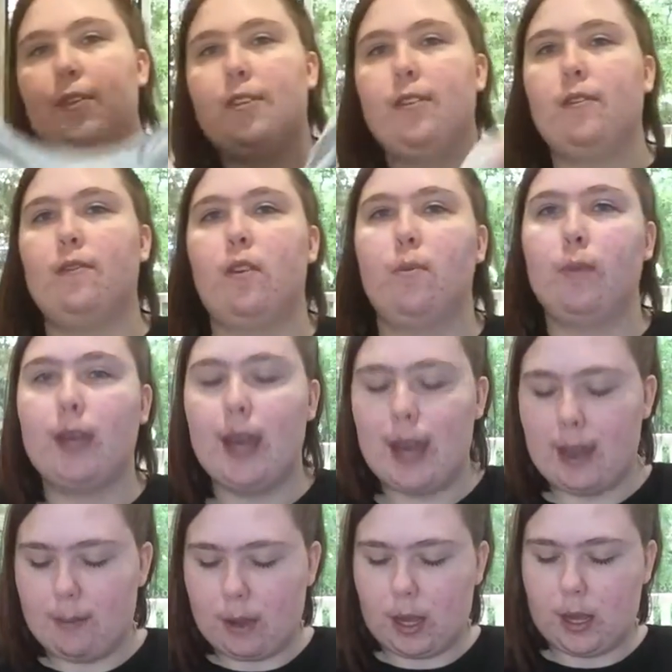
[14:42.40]
this is from
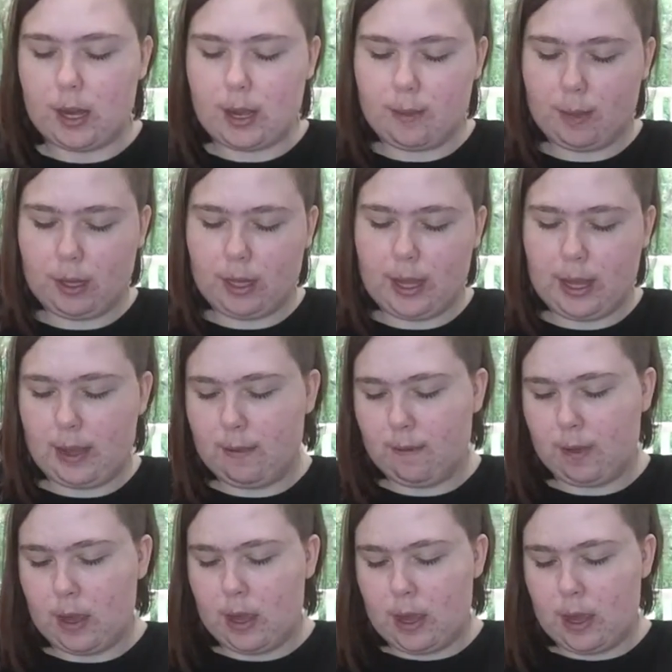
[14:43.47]
Kmart, I believe.